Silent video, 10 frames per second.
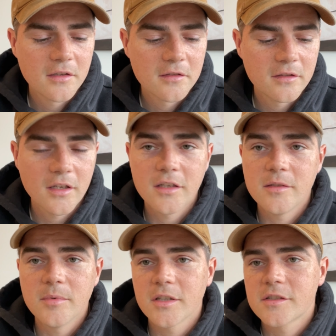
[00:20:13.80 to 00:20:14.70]
90
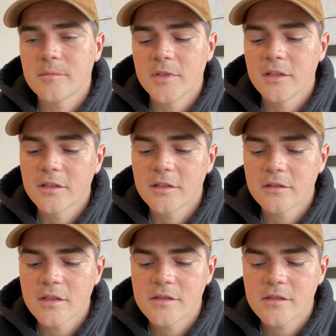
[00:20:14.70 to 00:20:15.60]
bucks American,
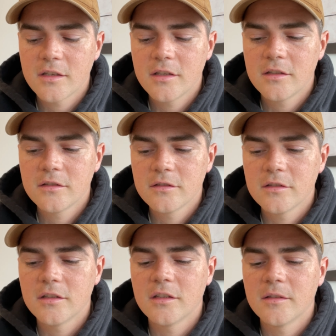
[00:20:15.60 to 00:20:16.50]
let's say.
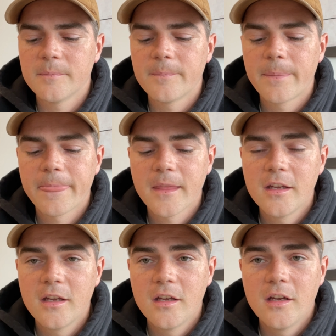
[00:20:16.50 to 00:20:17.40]

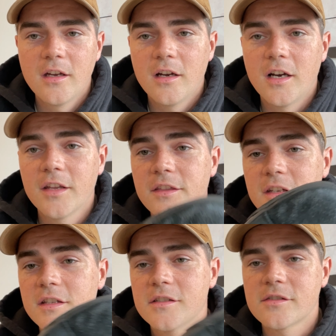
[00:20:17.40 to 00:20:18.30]
I
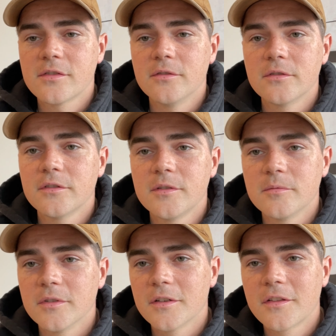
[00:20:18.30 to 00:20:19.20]
think it's totally
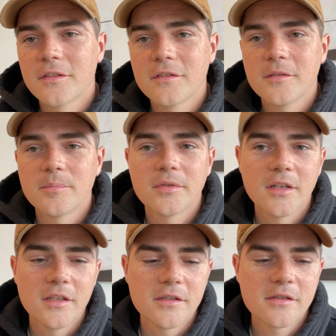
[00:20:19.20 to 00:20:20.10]
worth the
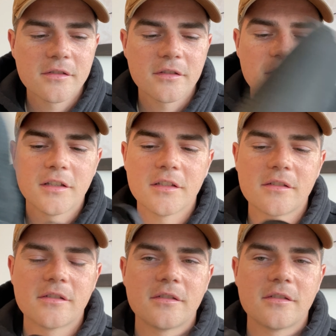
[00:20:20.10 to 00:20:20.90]
price. Like it